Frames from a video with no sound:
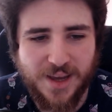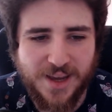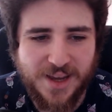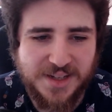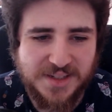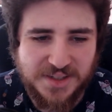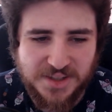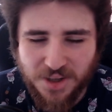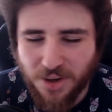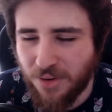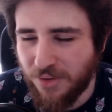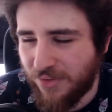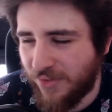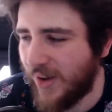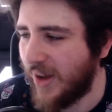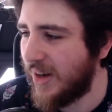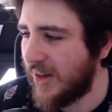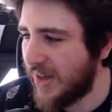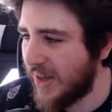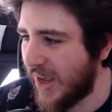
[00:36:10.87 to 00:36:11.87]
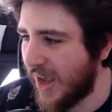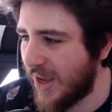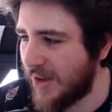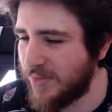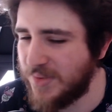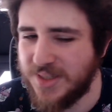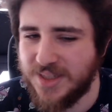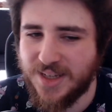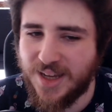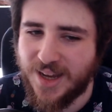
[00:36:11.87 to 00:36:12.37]
It's all fun and
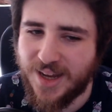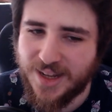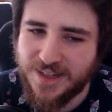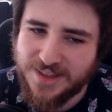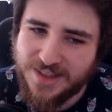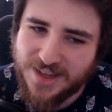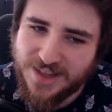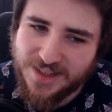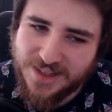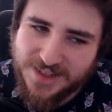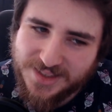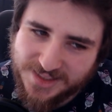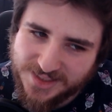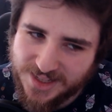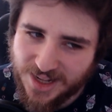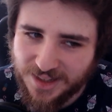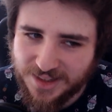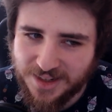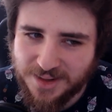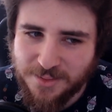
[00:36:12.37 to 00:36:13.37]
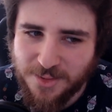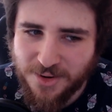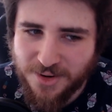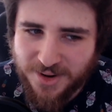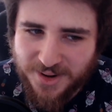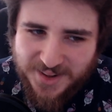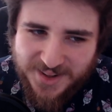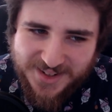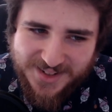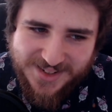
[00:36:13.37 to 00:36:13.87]
games until it's not
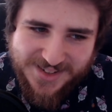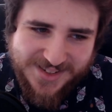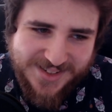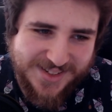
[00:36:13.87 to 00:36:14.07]
anymore.